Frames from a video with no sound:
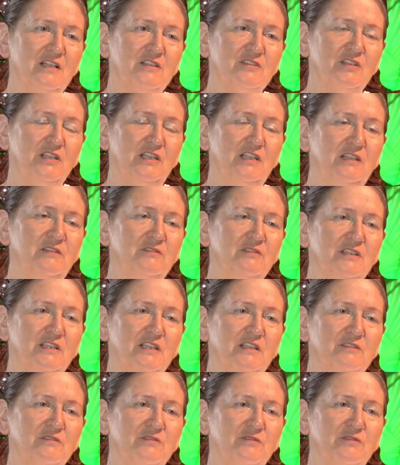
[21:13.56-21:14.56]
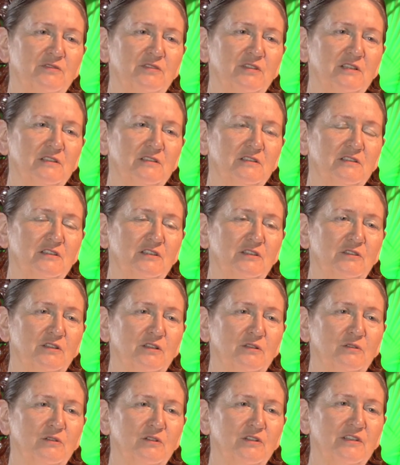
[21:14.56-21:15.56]
So even if, you
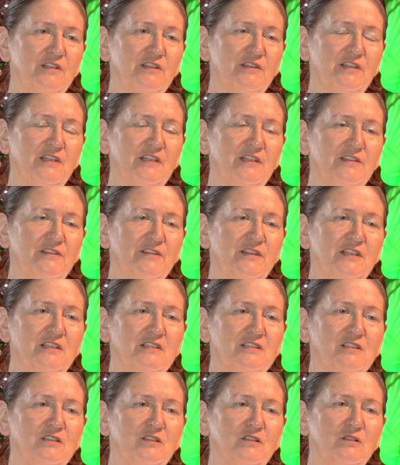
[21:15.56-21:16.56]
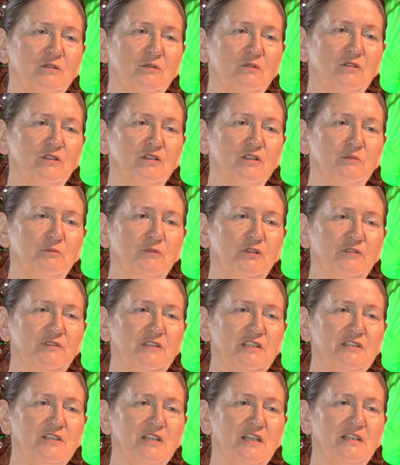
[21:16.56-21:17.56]
know, in a theater or on a
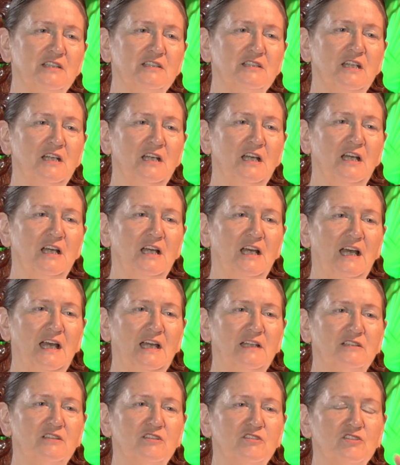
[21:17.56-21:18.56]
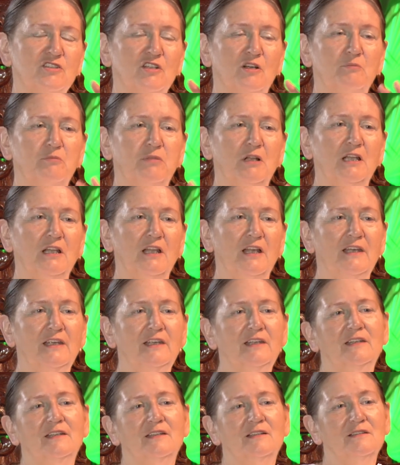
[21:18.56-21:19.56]
movie set, actors are
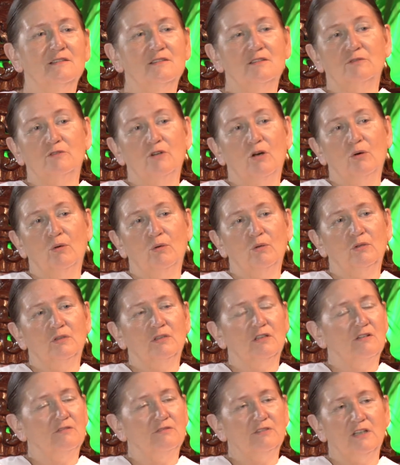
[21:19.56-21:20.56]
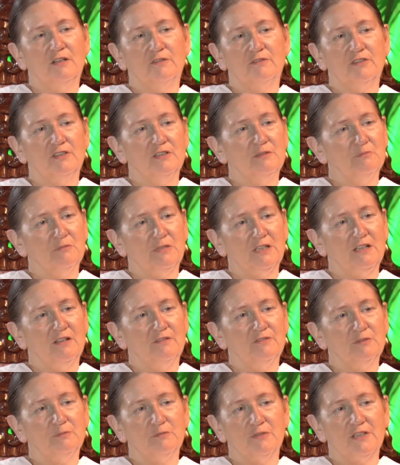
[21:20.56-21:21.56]
playing the role of lover and
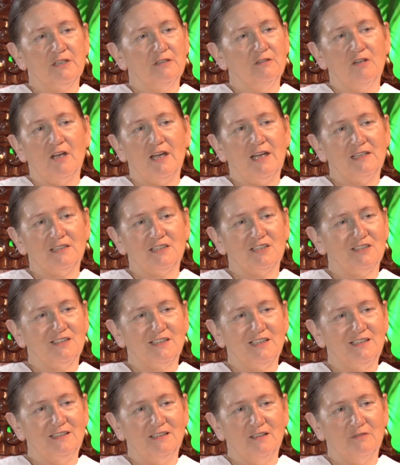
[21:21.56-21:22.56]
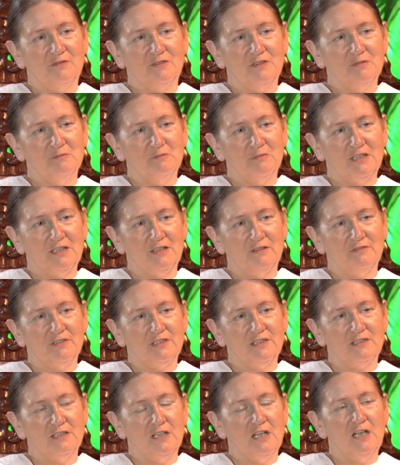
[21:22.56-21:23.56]
beloved, but they're not actually lover and
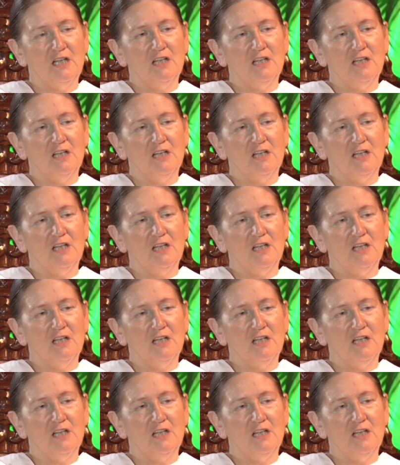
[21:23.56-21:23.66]
beloved.